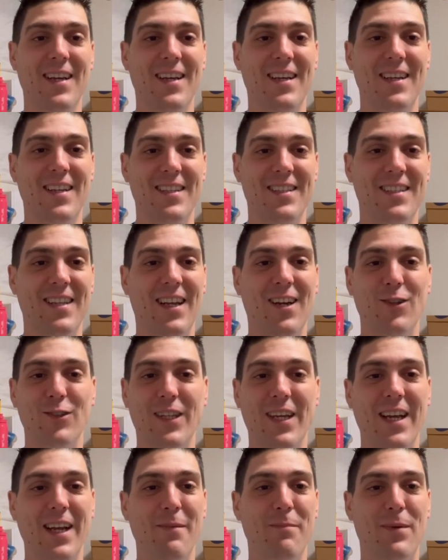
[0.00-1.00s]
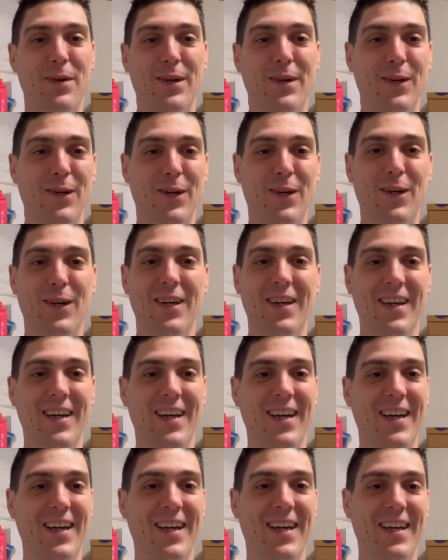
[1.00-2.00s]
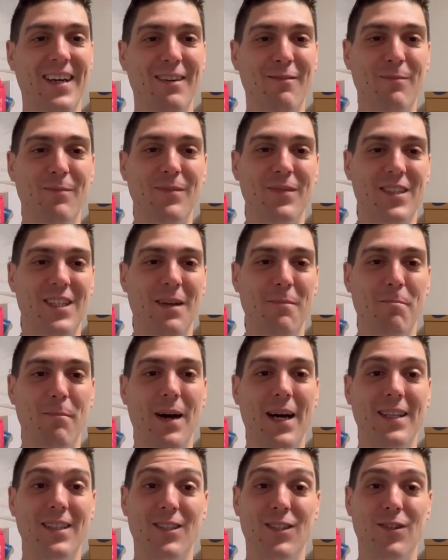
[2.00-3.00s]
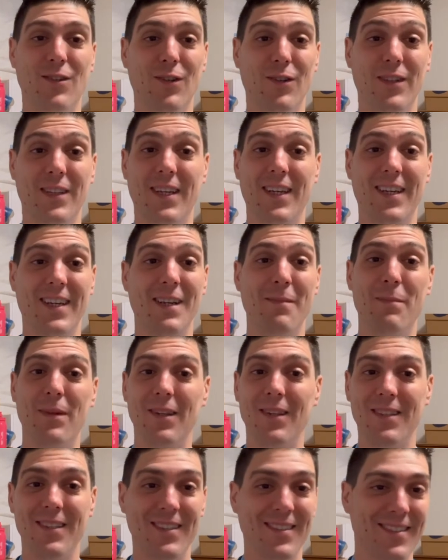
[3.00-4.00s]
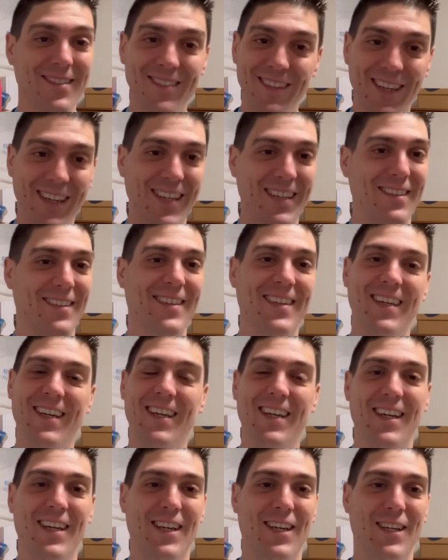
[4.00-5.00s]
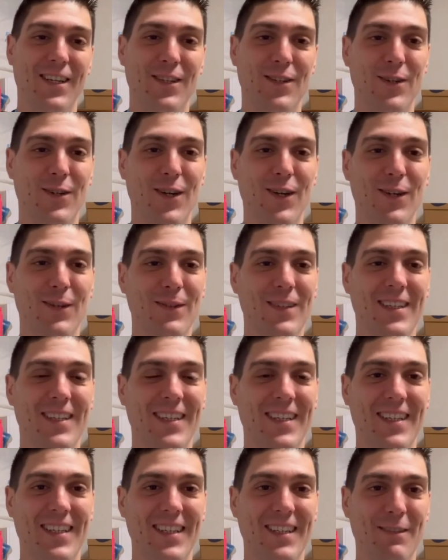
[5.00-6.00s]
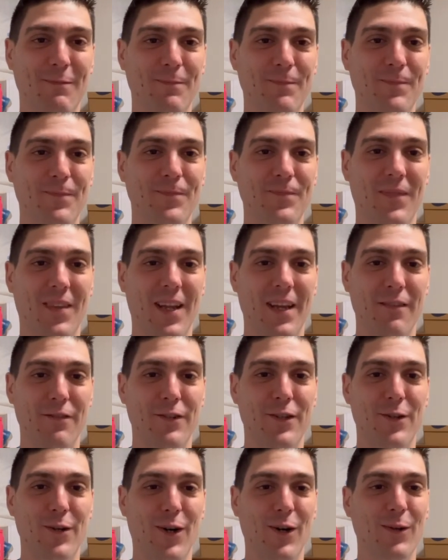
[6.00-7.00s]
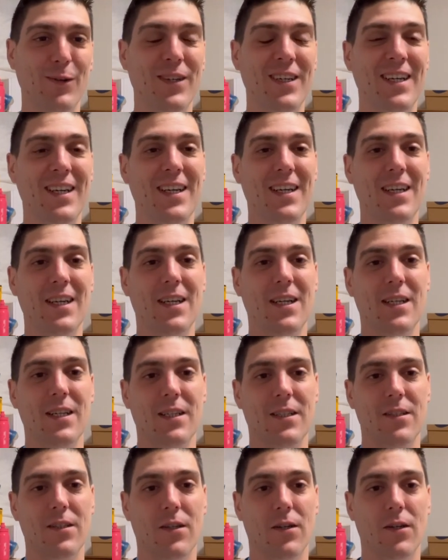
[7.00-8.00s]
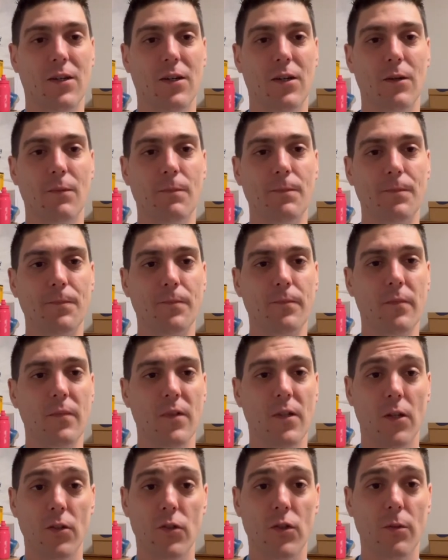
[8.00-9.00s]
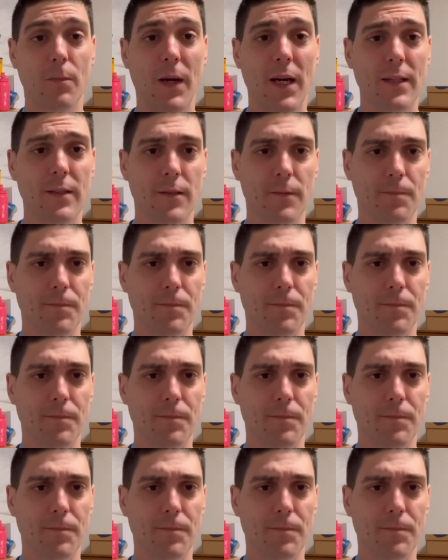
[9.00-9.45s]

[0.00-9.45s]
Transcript: sellotape or some bands on the nipples, yeah, you know, if you know. So not too bad.